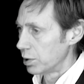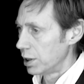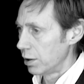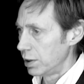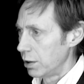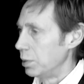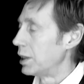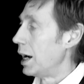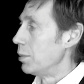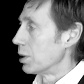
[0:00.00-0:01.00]
There was never,
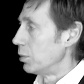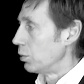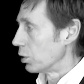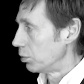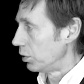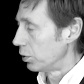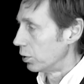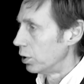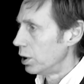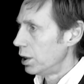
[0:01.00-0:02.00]
became somebody he wasn't
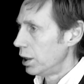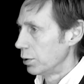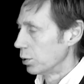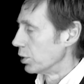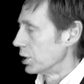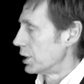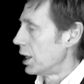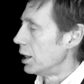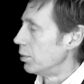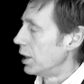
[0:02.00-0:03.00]
before. He was always the
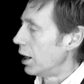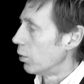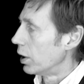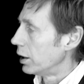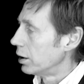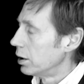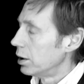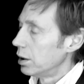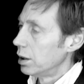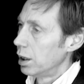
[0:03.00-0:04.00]
same in that way.
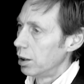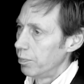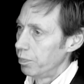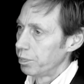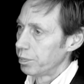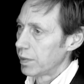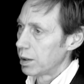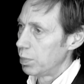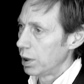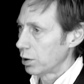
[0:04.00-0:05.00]

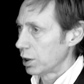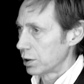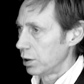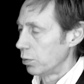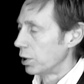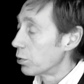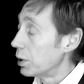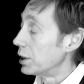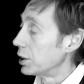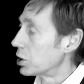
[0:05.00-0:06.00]
But I guess, with
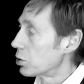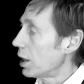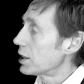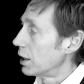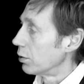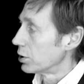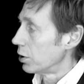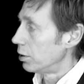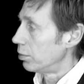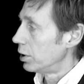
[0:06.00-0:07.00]
increasing stress levels
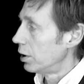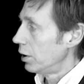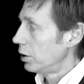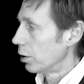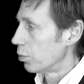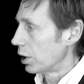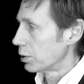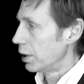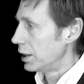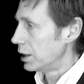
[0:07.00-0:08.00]
on him,
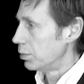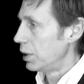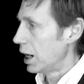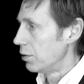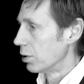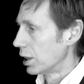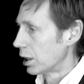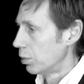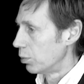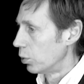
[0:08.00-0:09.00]
perhaps made his behaviour a
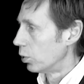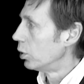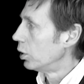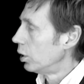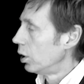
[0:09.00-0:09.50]
little bit more,